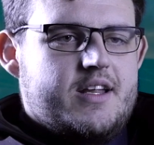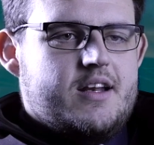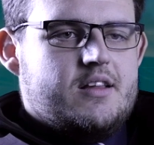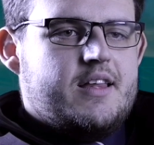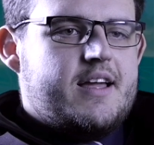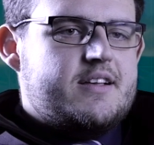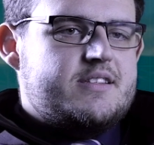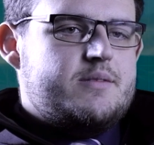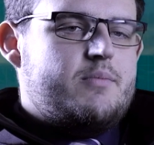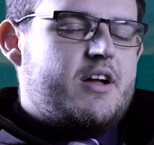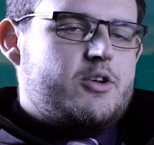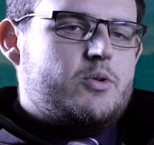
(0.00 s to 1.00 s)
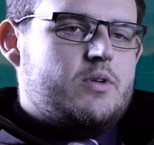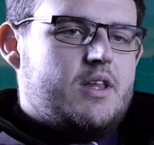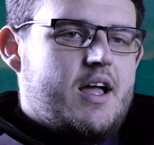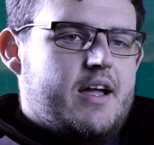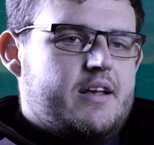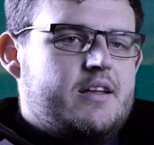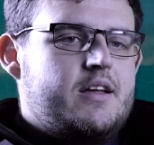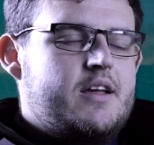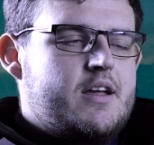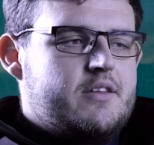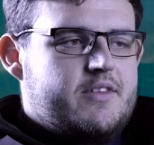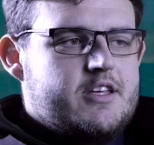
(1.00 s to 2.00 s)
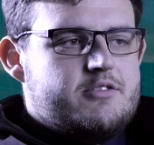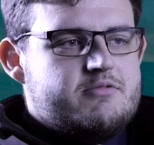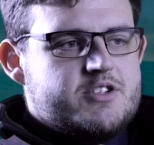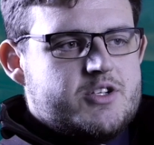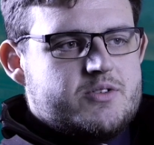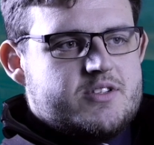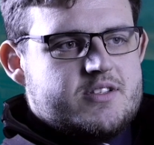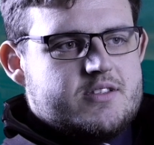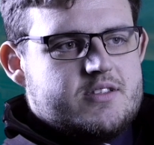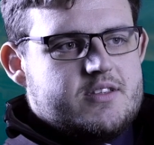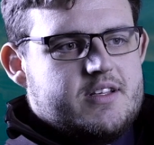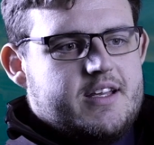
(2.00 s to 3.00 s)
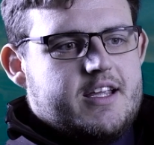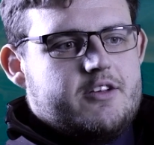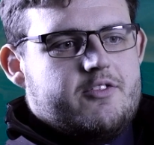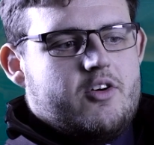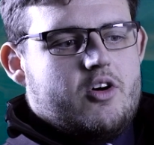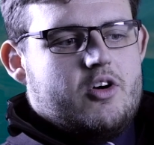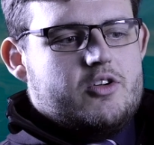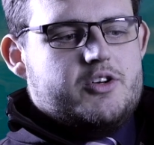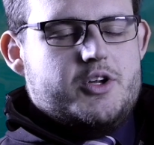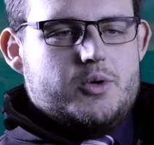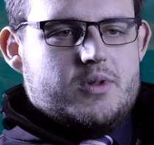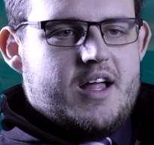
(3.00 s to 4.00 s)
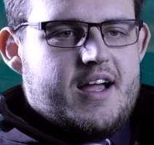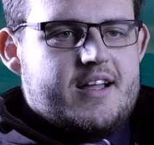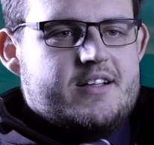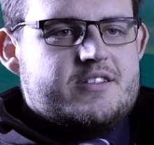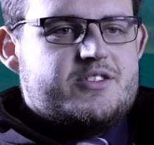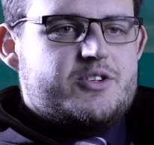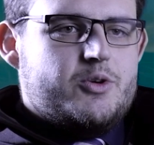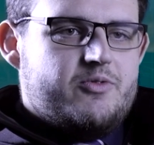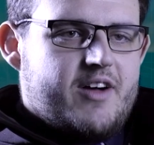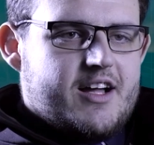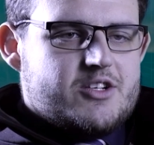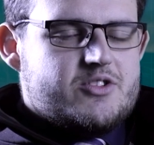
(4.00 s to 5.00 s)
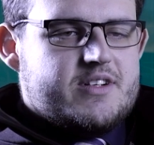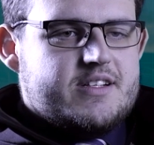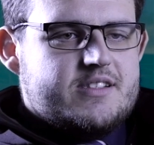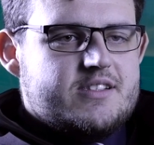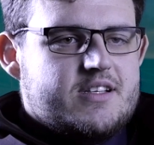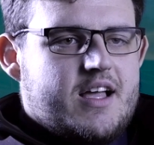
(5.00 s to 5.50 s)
in a legacy manual line. This reduces the need for new lines, new factories,